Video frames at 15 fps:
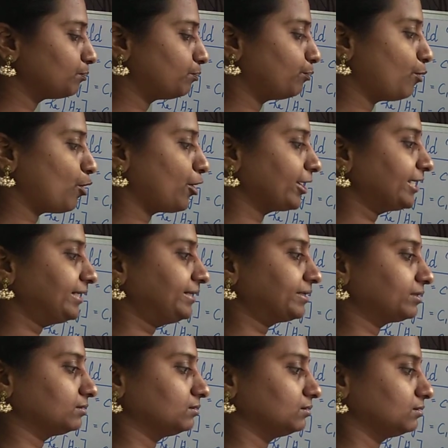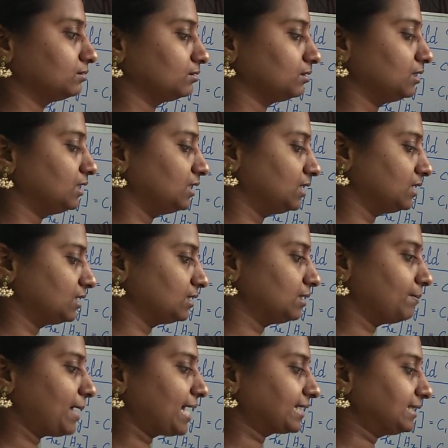point the
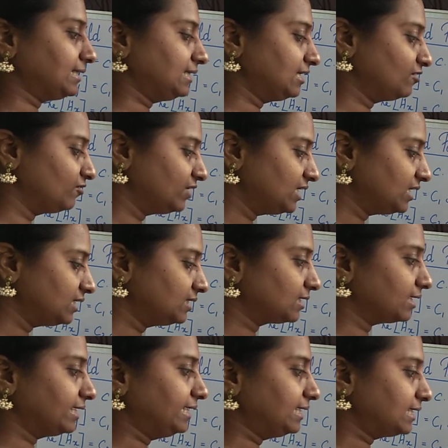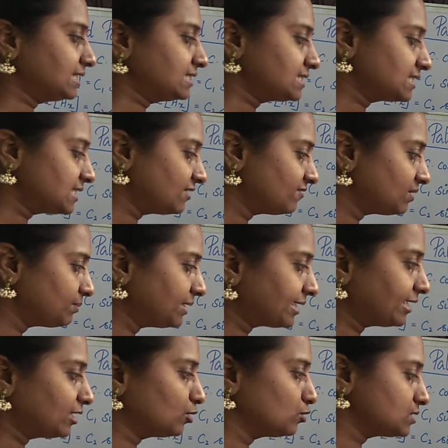magnetic field intensity will be
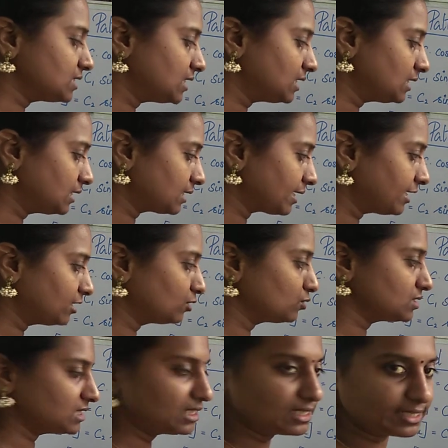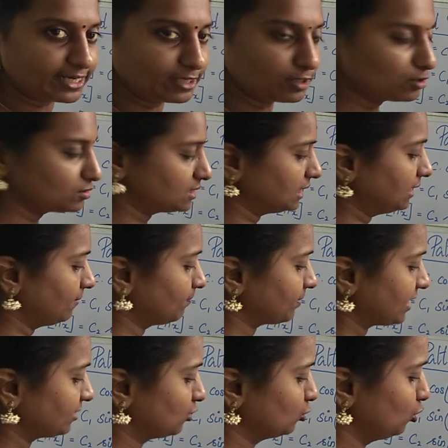reducing, and
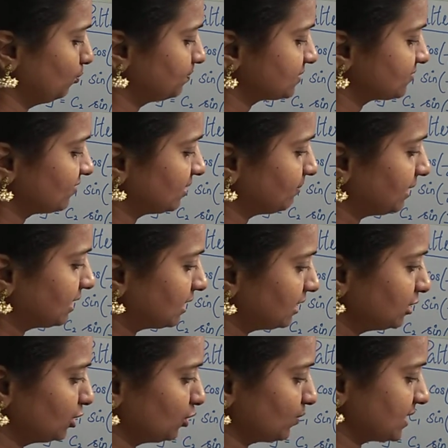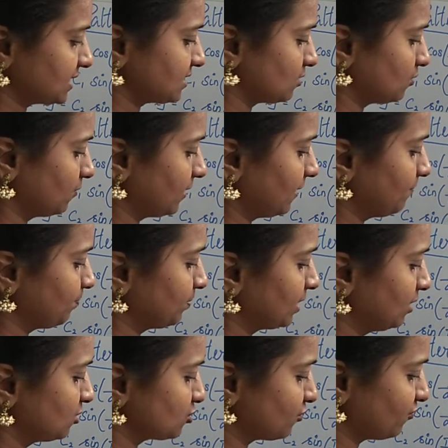the loops will be continuous. Okay,
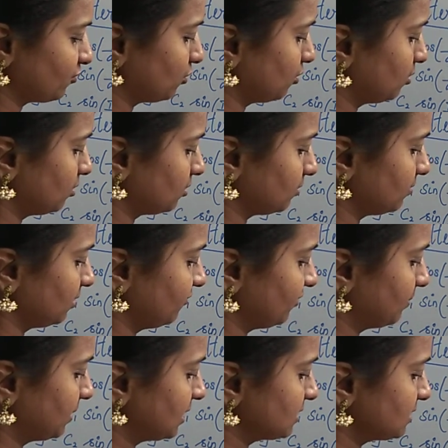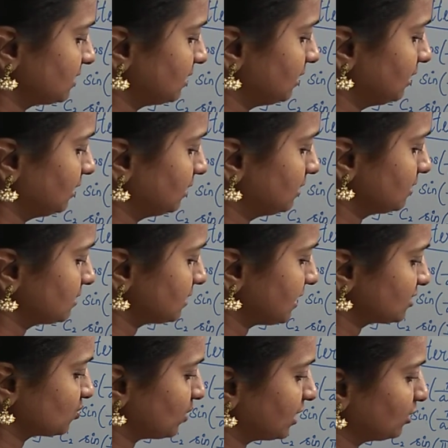so for, if I am considering this
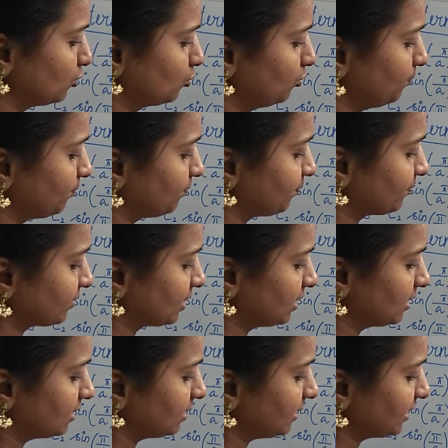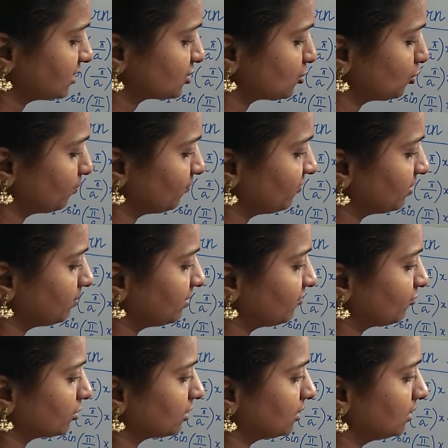as one loop, the next loop will be
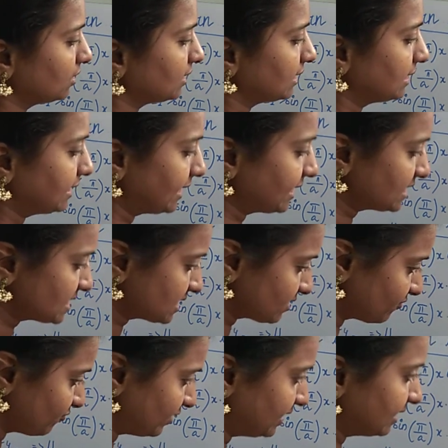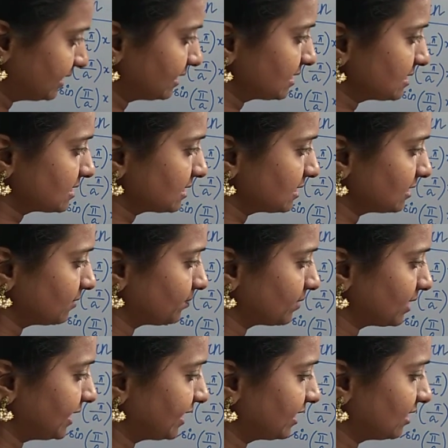for the next field intensity,
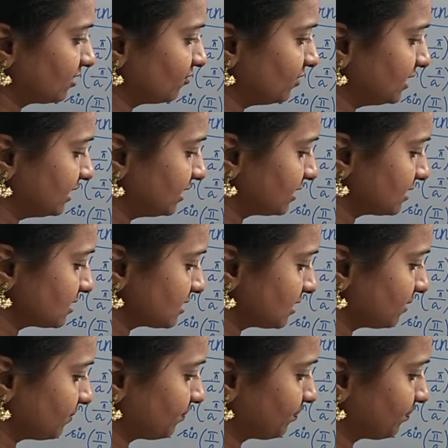electric field intensity,